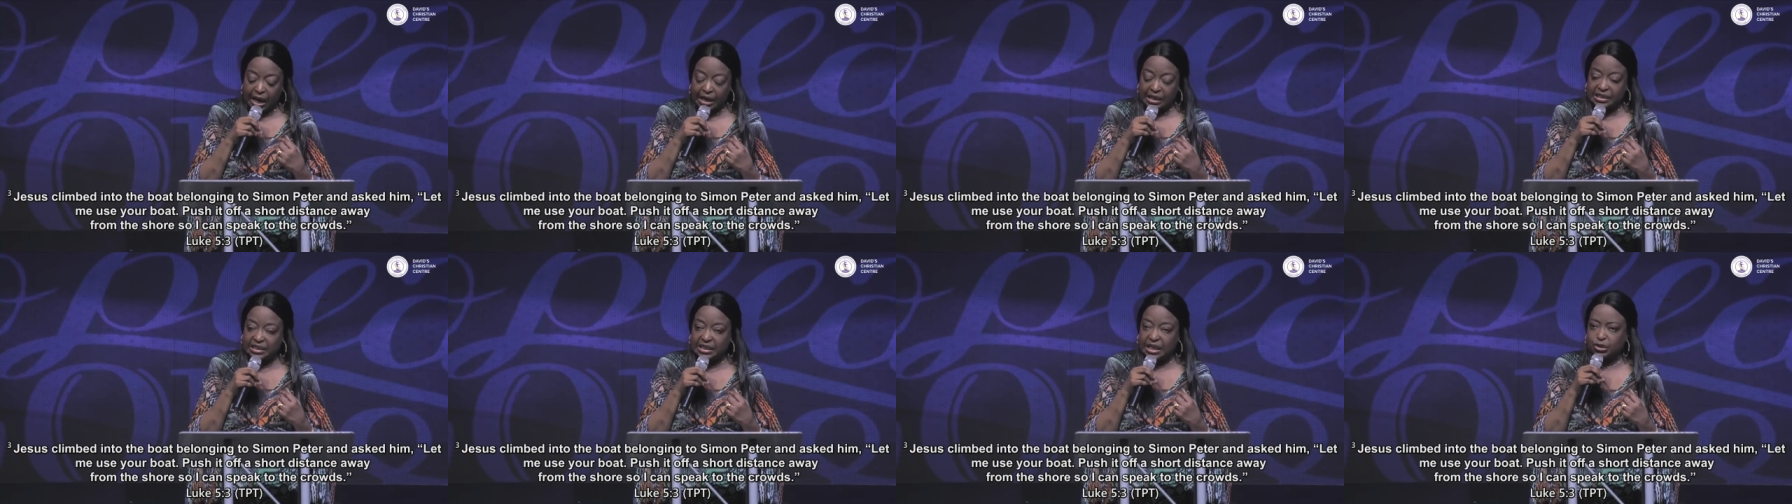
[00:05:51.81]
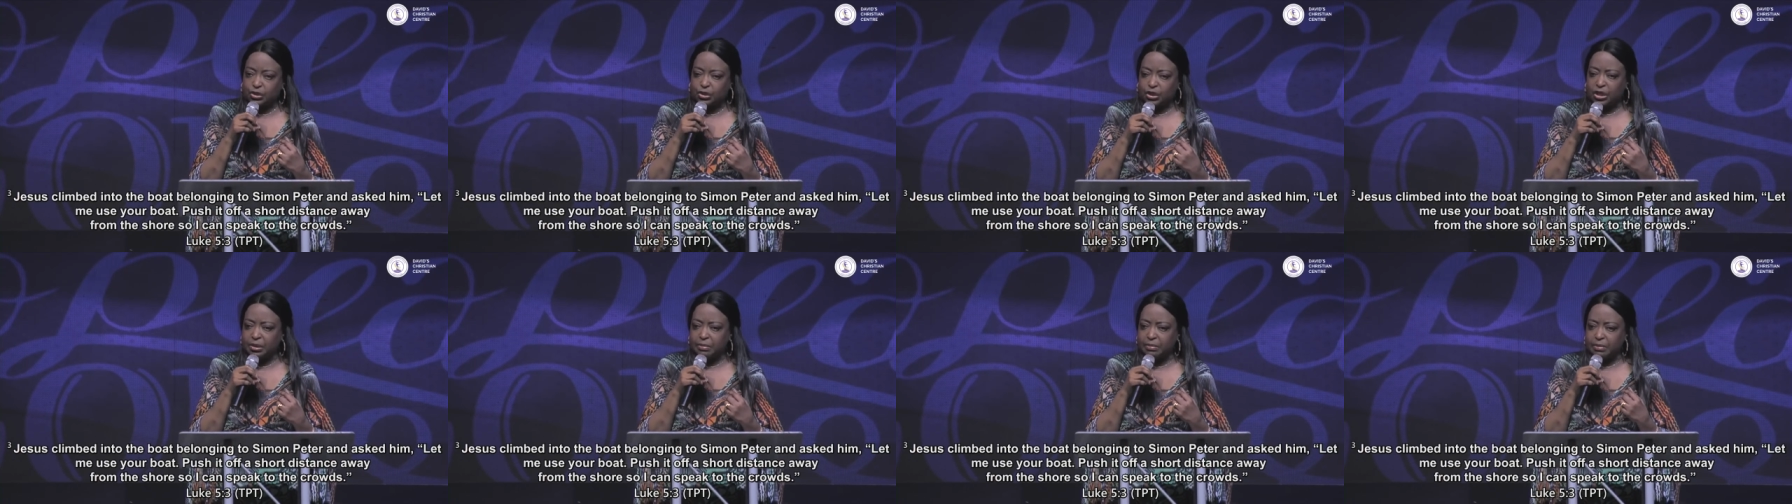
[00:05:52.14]
and
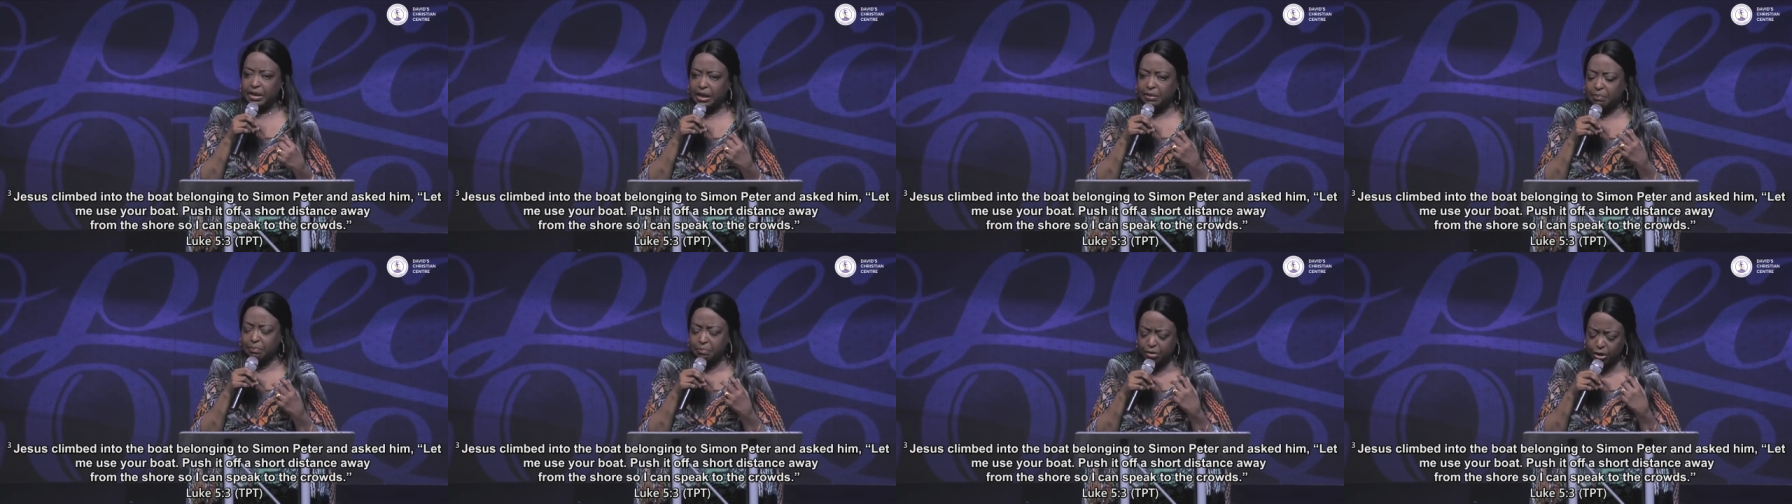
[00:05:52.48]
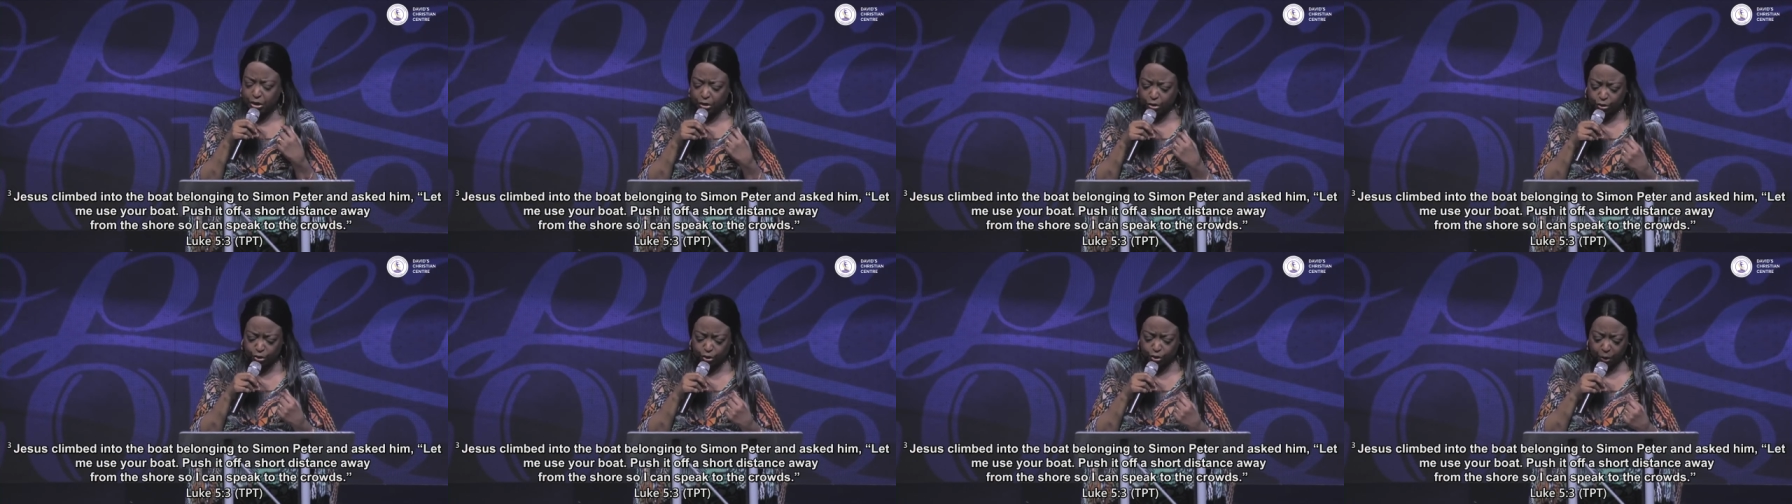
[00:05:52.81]
said to him, Let
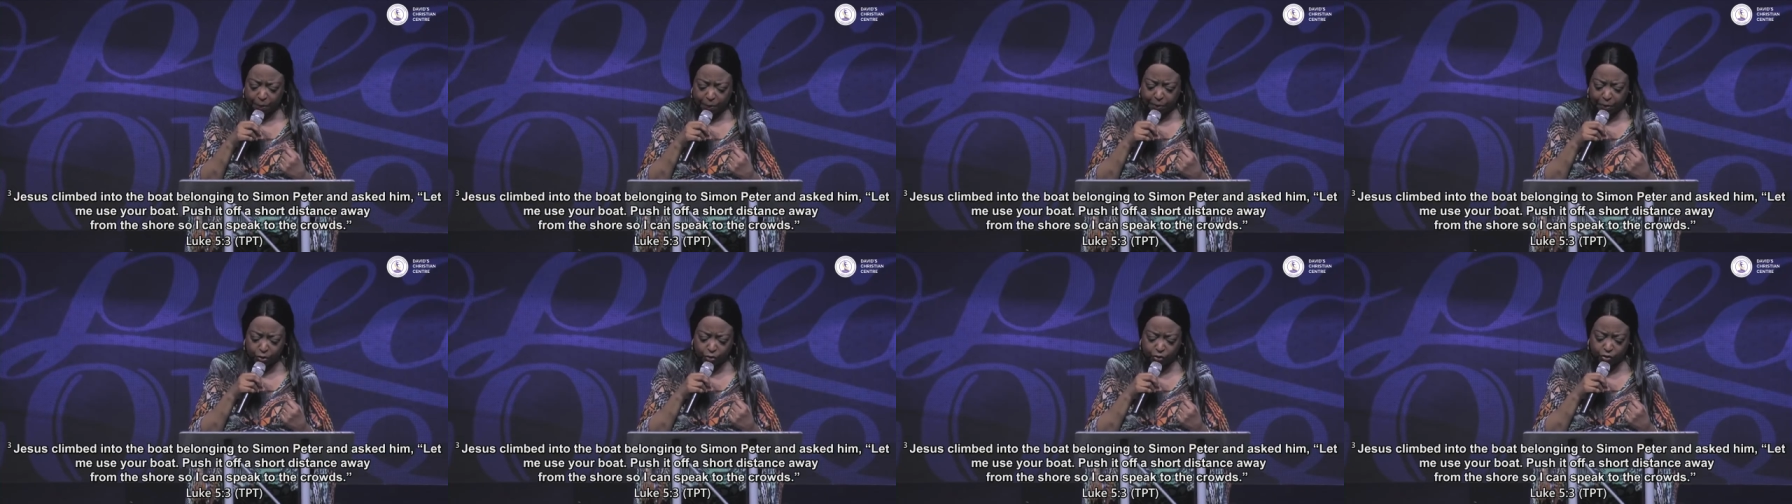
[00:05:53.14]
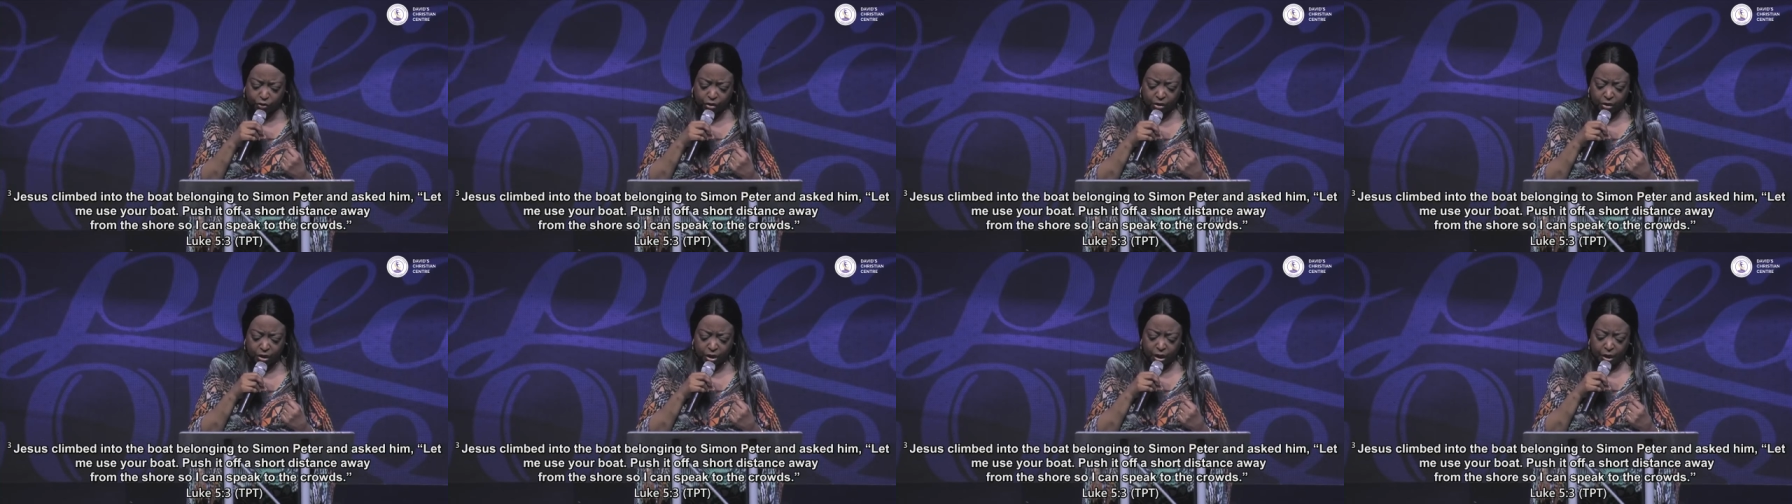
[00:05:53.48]
me use your
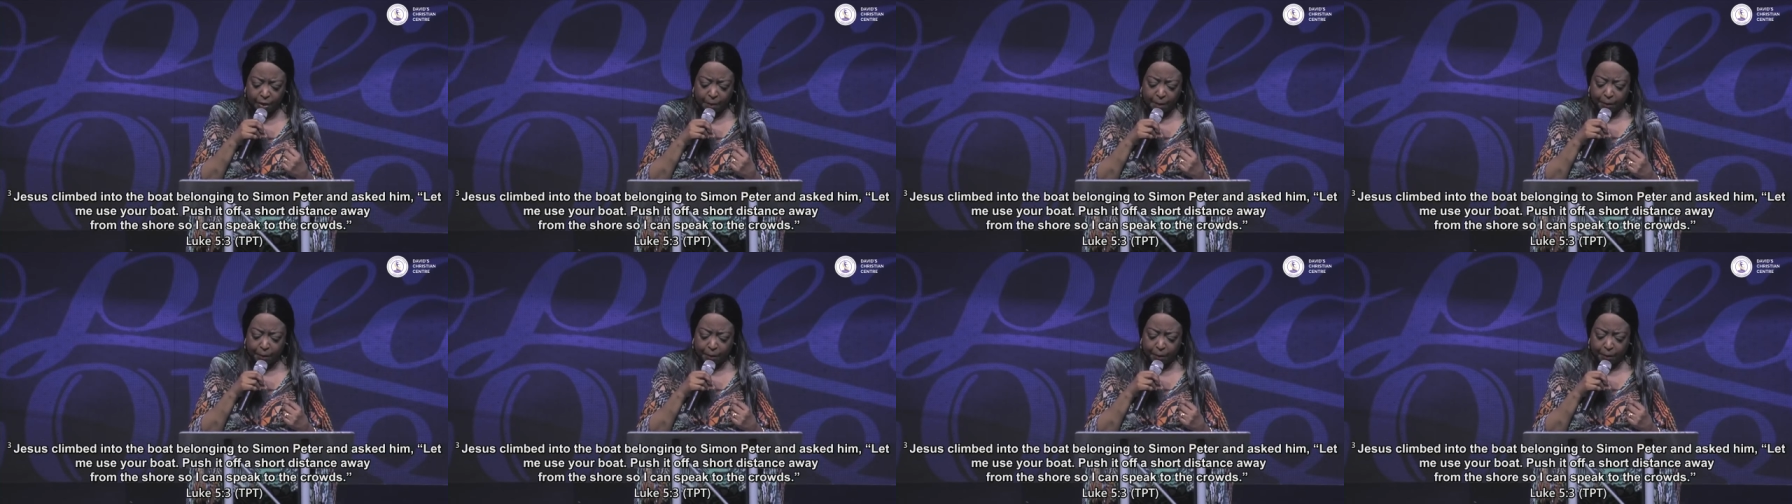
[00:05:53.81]
boat.